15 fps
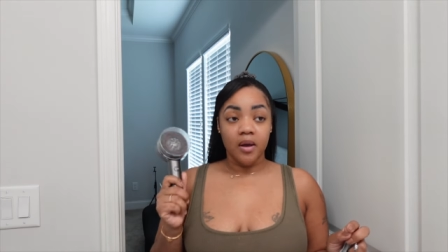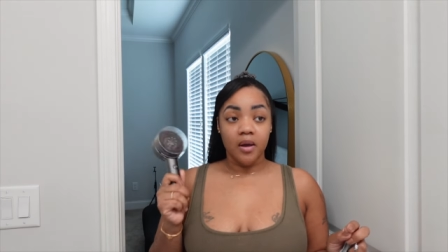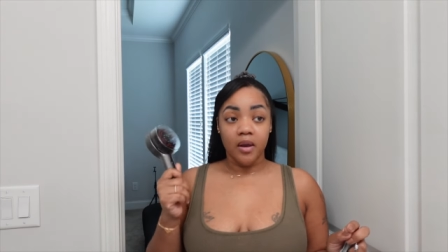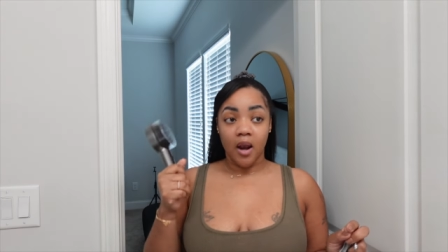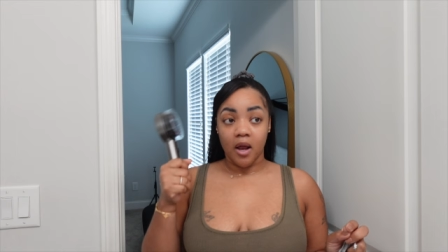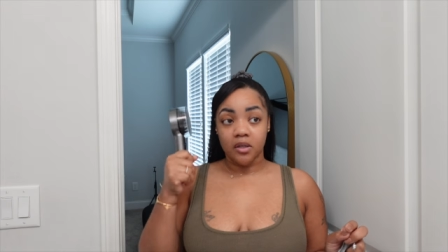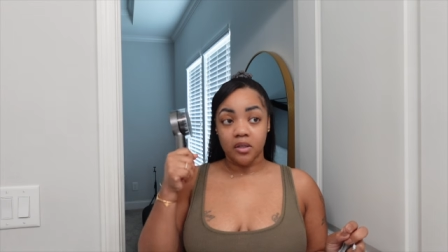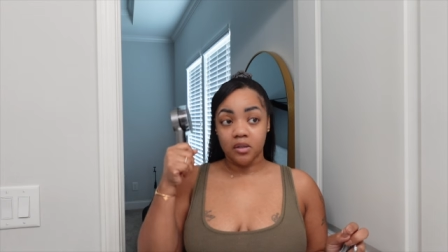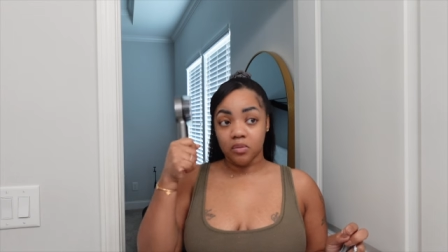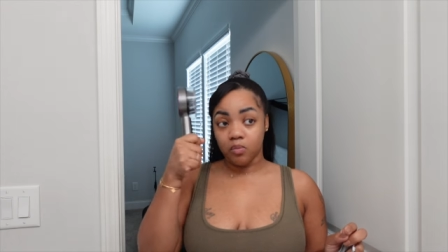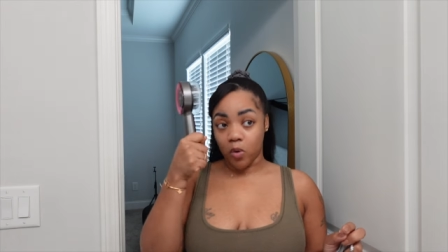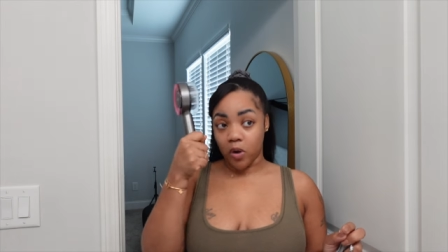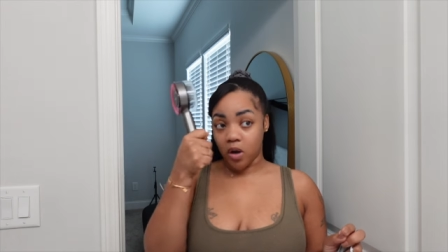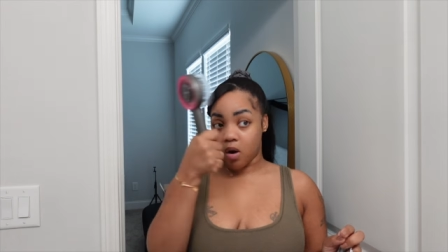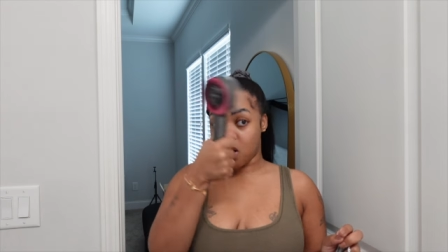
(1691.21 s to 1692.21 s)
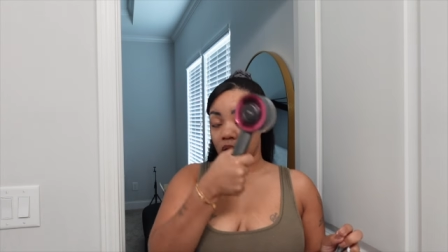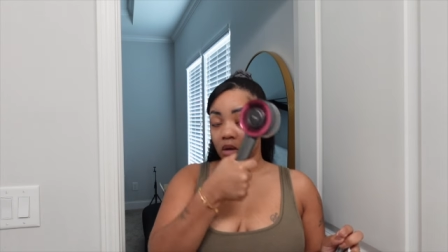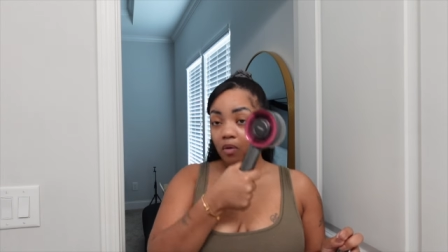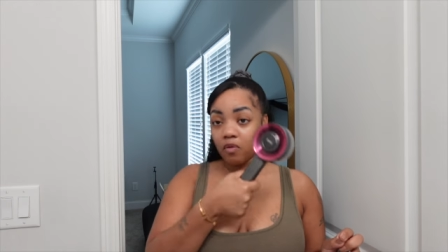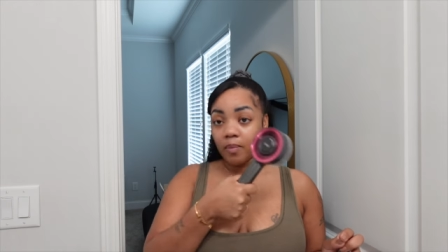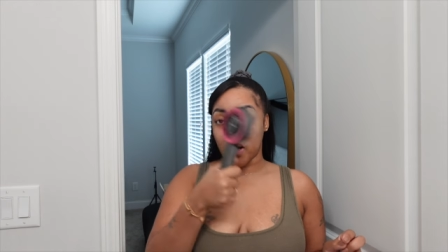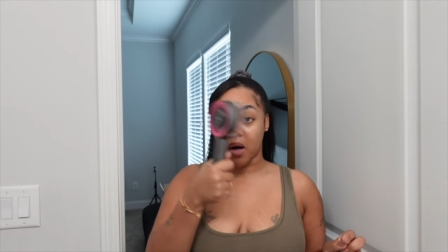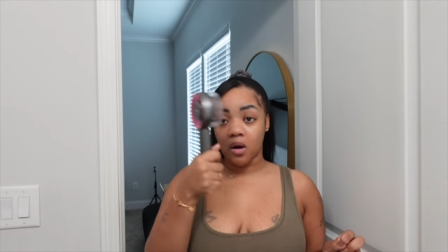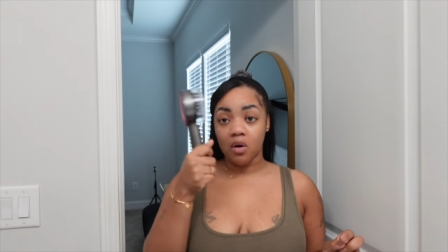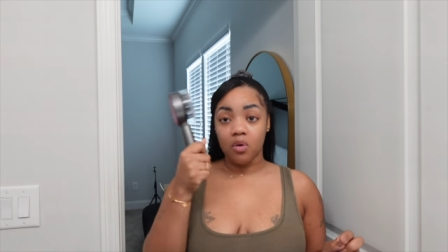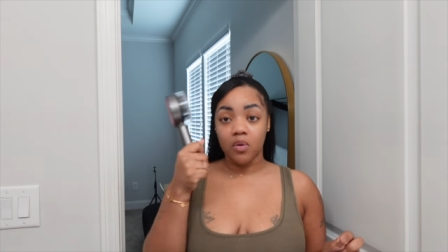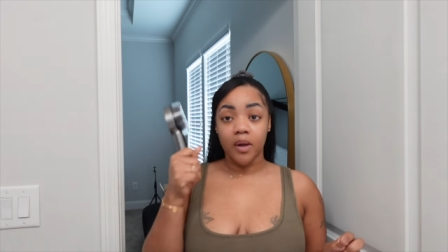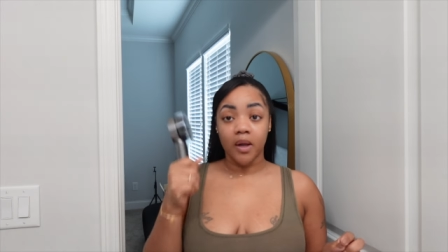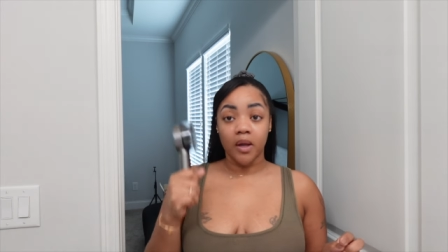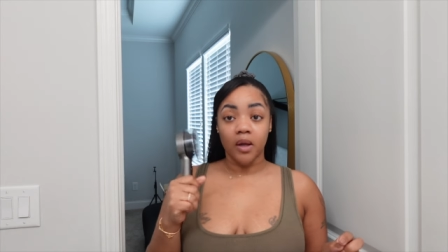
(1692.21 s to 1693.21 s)
and i just went all over my
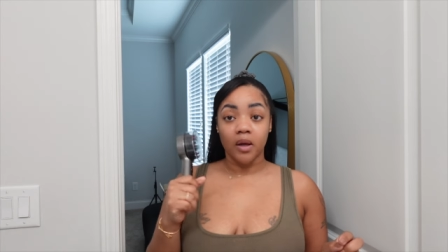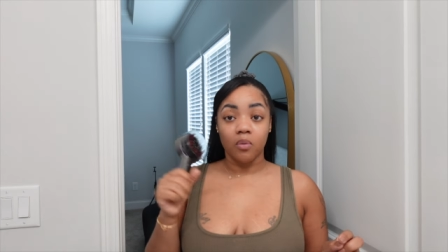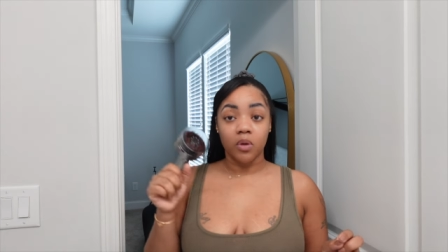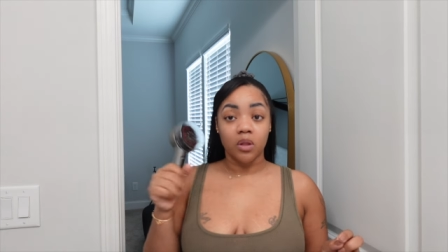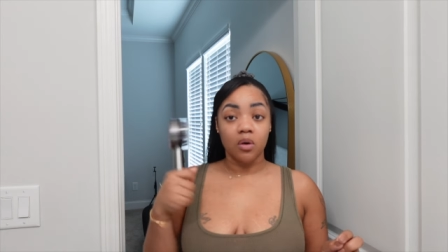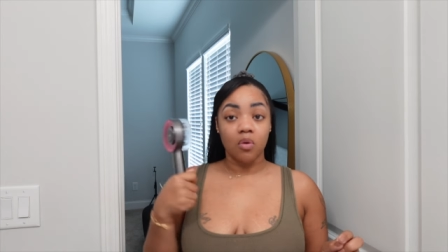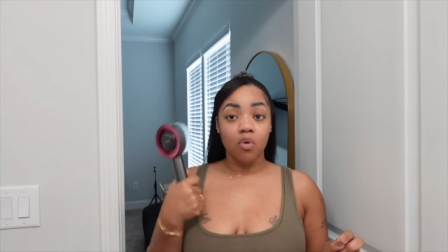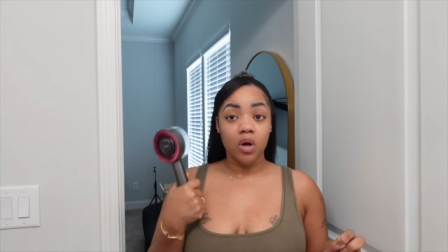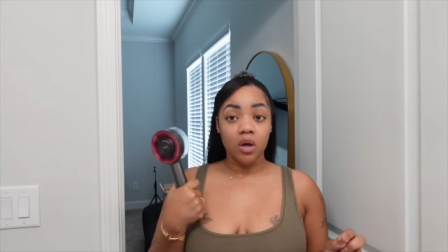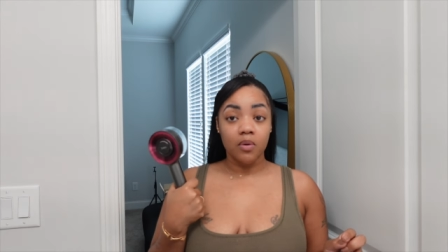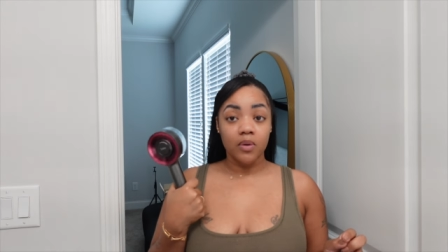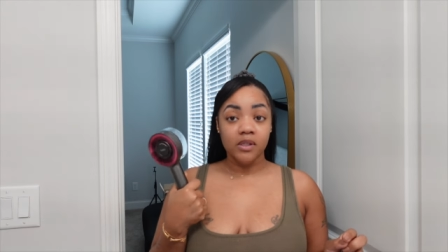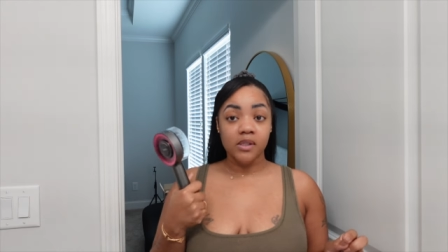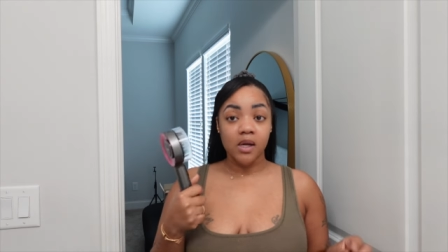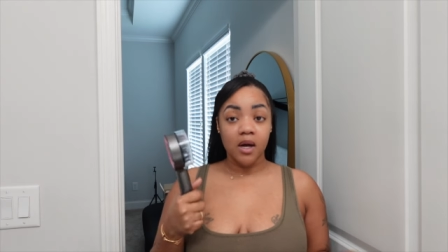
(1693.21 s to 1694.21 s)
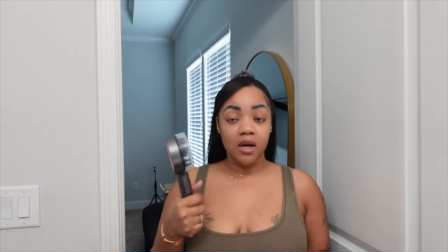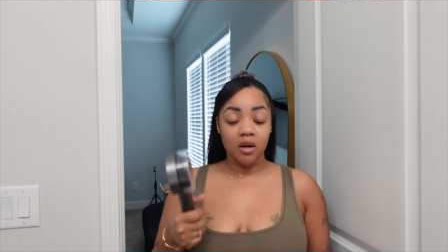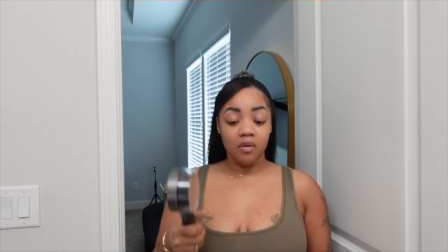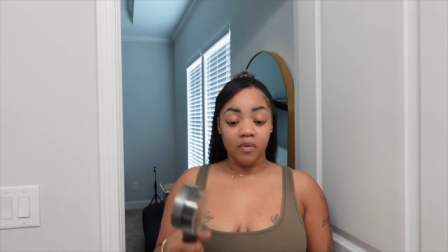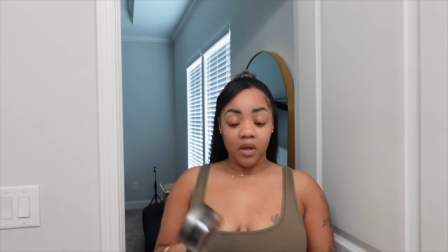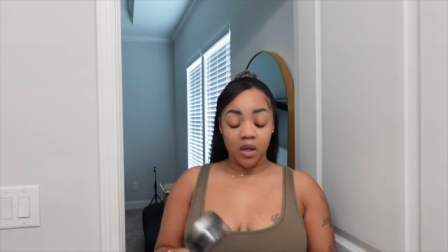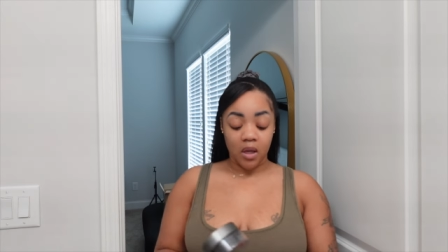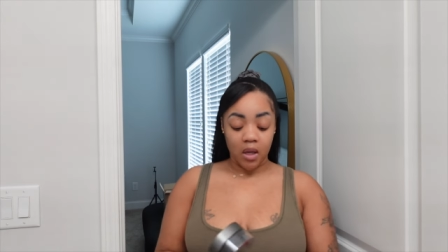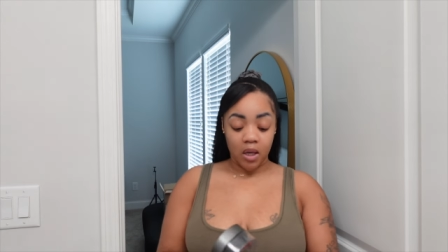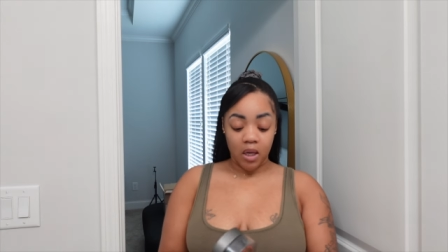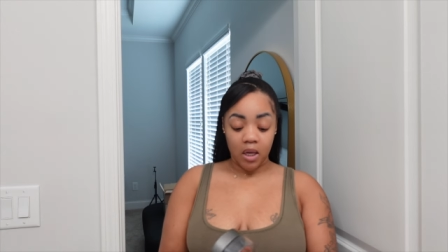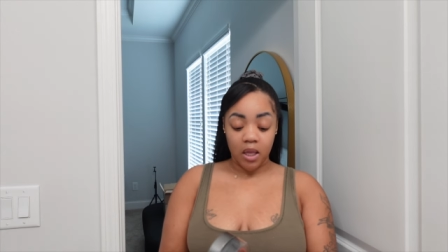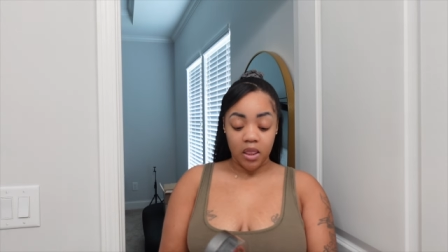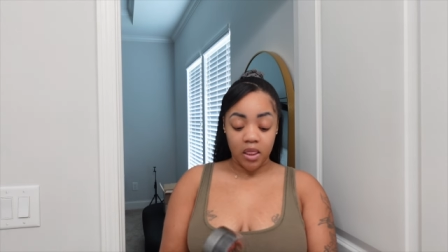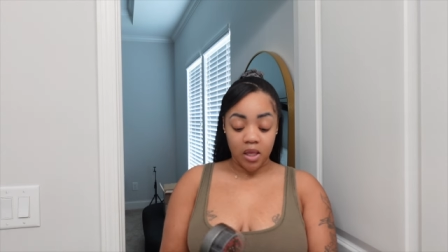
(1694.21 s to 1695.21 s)
whole head with the oil inside of it
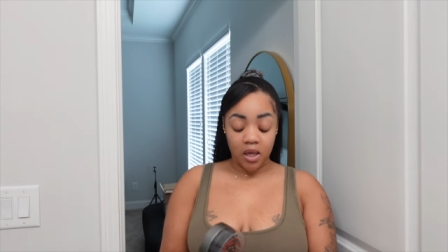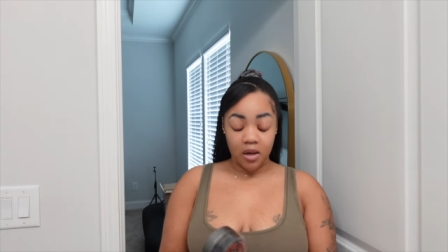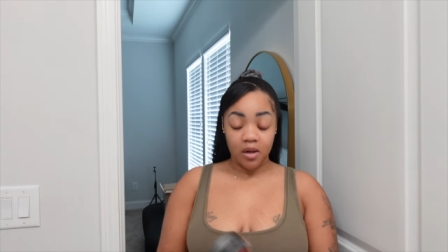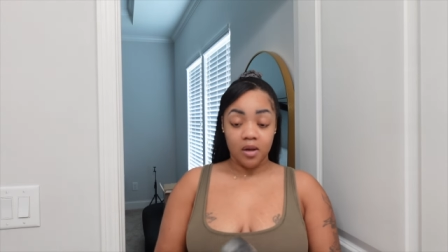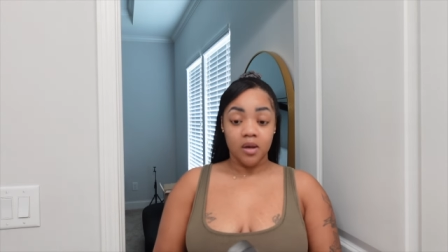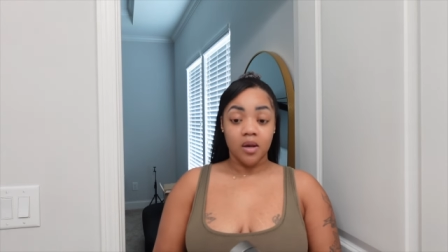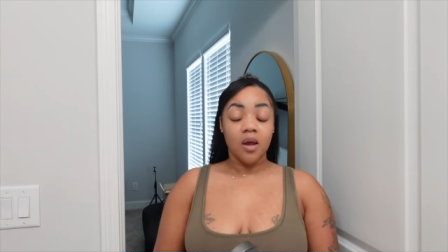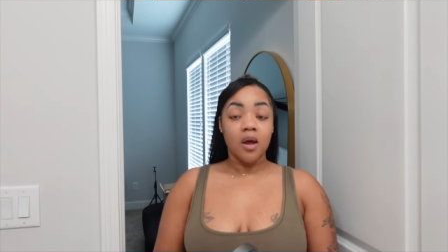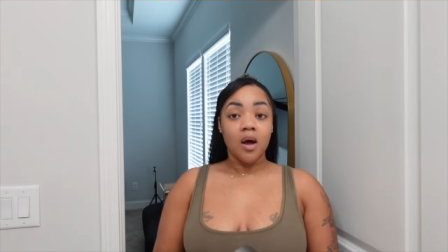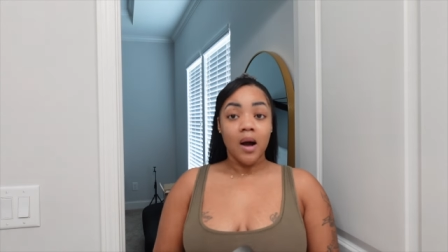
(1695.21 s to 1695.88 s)
and then